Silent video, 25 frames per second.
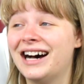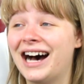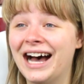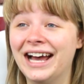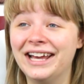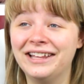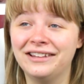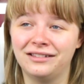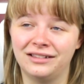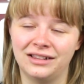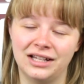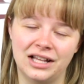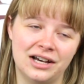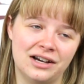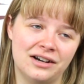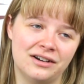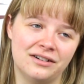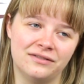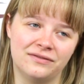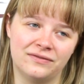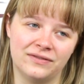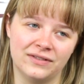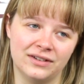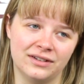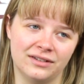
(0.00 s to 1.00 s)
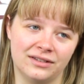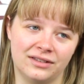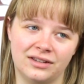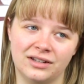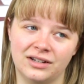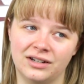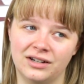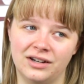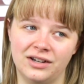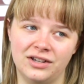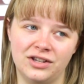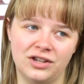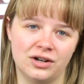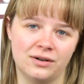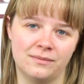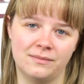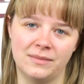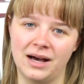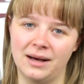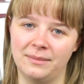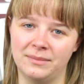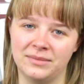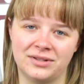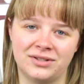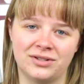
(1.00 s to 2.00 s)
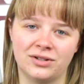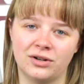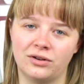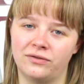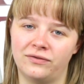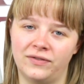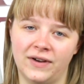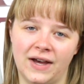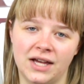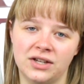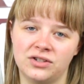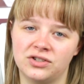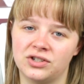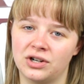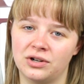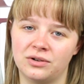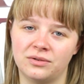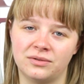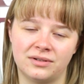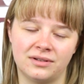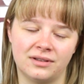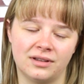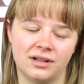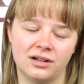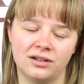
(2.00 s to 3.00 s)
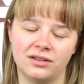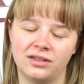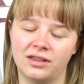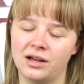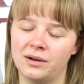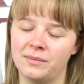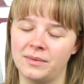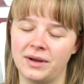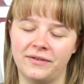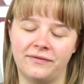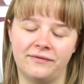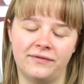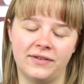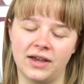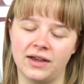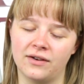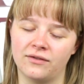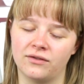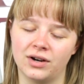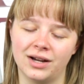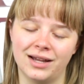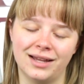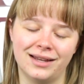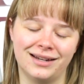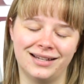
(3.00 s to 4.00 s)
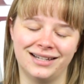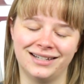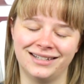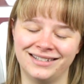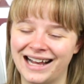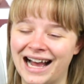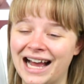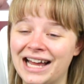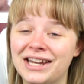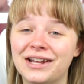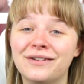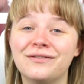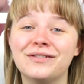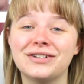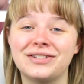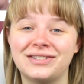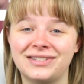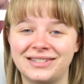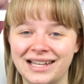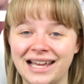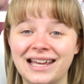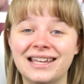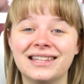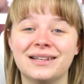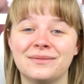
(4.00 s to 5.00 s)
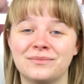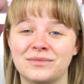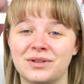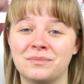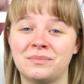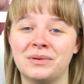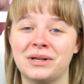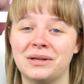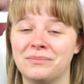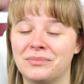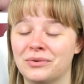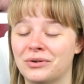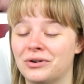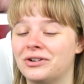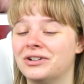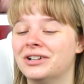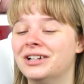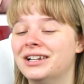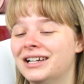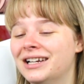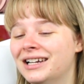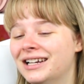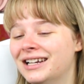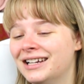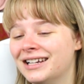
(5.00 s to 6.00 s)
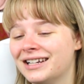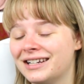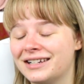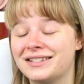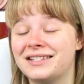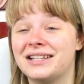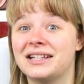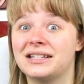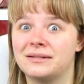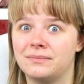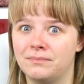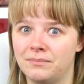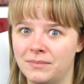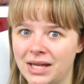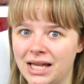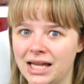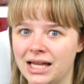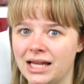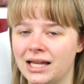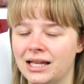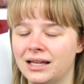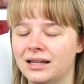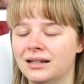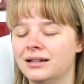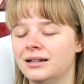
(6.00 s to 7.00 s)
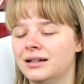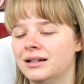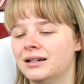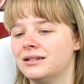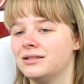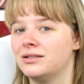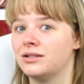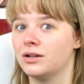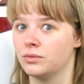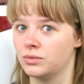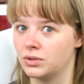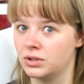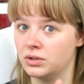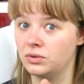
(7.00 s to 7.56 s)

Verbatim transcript: I love the your mama's so fat jokes. They're, they're my favorite. I never say them to people because that's mean. Don't